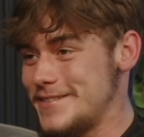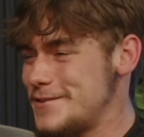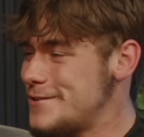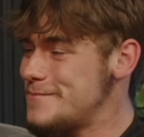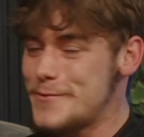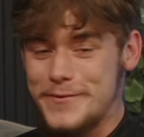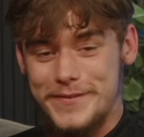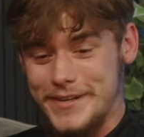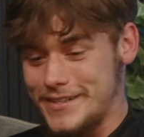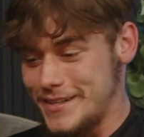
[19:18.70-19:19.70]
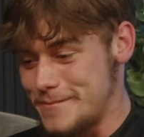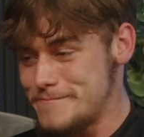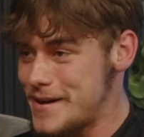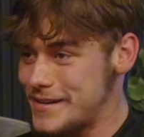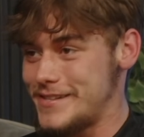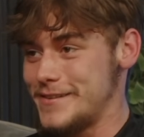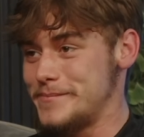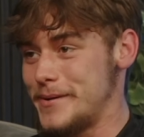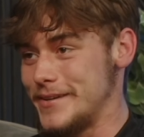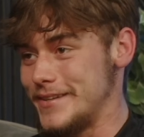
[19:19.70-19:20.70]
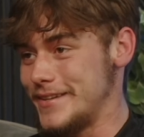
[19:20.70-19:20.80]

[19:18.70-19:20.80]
Small fish in a massive pond.